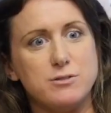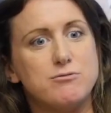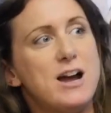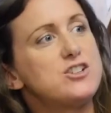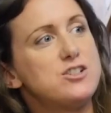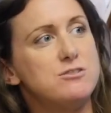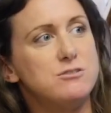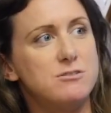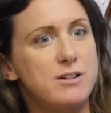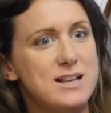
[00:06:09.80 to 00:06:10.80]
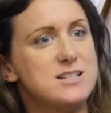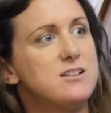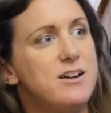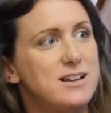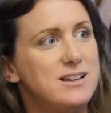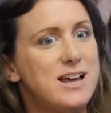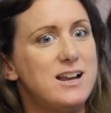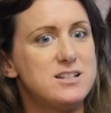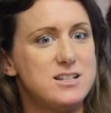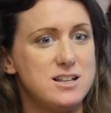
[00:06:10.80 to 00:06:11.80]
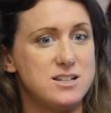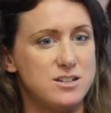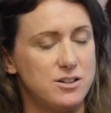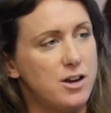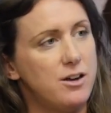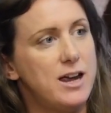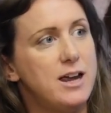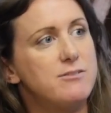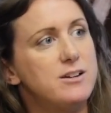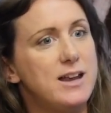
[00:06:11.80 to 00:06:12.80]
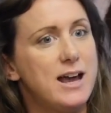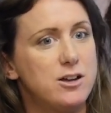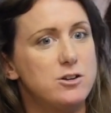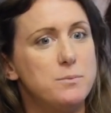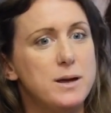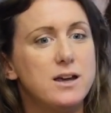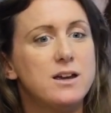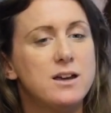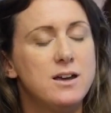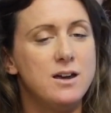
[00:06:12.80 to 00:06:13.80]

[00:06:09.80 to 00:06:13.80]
rational insight and analysis and coherent economic